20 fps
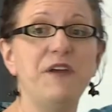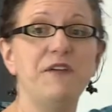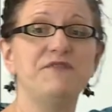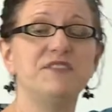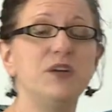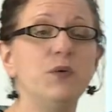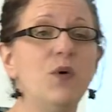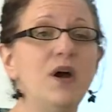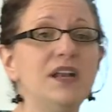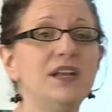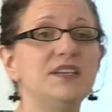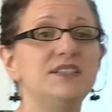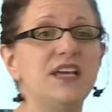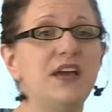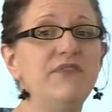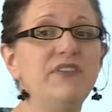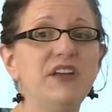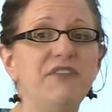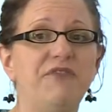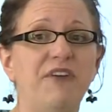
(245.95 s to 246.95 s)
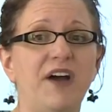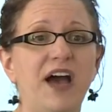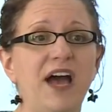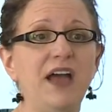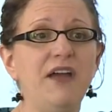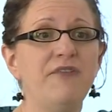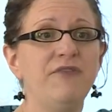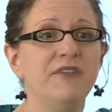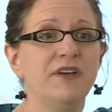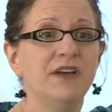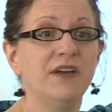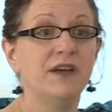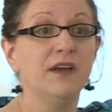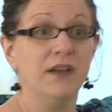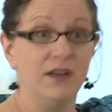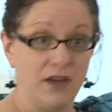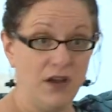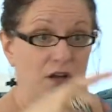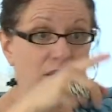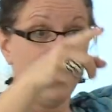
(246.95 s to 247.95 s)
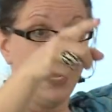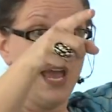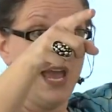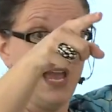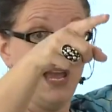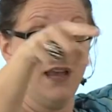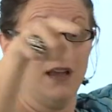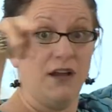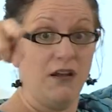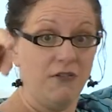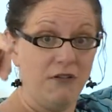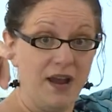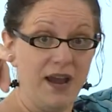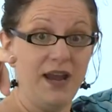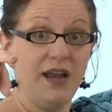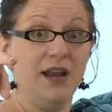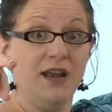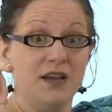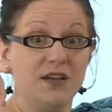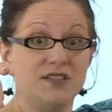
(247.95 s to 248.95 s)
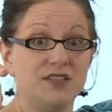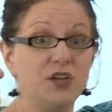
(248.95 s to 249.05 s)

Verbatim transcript: 51 to 75? Okay, all right.